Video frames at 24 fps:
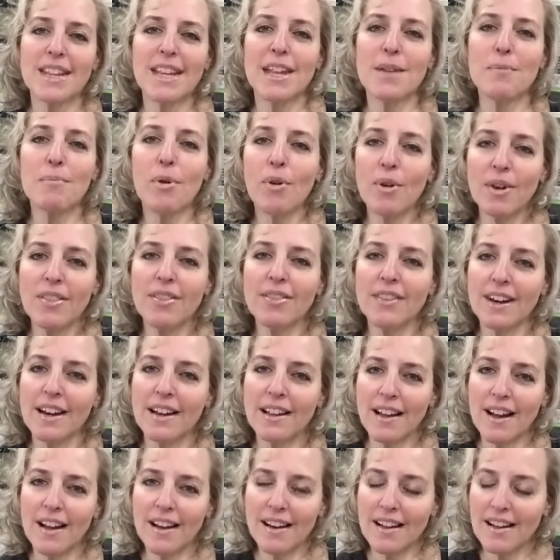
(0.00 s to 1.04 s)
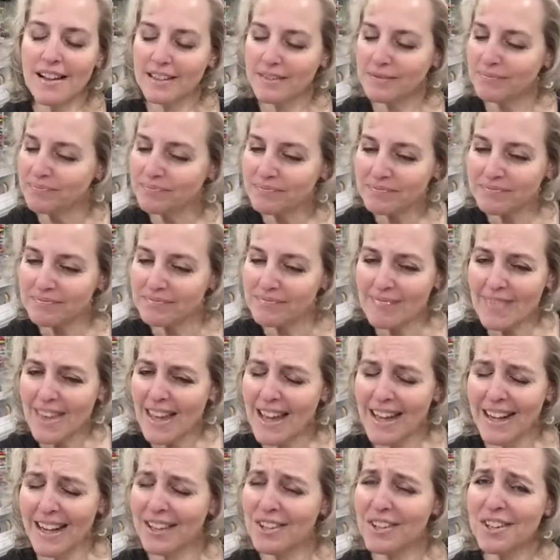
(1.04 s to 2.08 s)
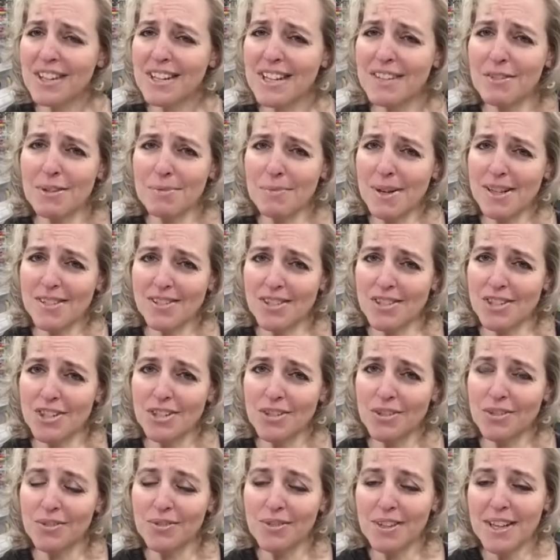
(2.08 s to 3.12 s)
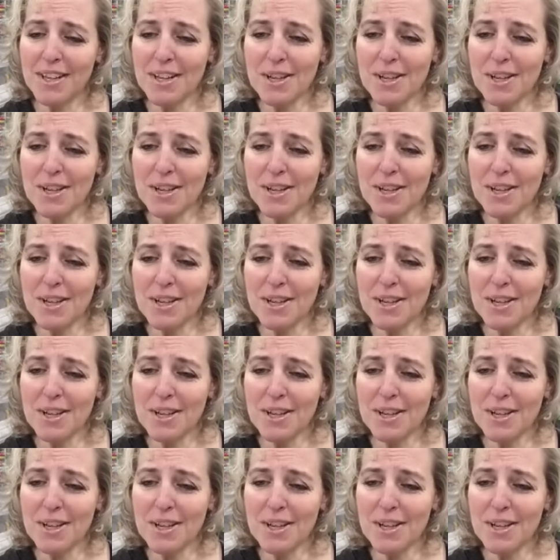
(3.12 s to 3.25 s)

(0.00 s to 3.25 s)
important that I got on, and I couldn't even message you.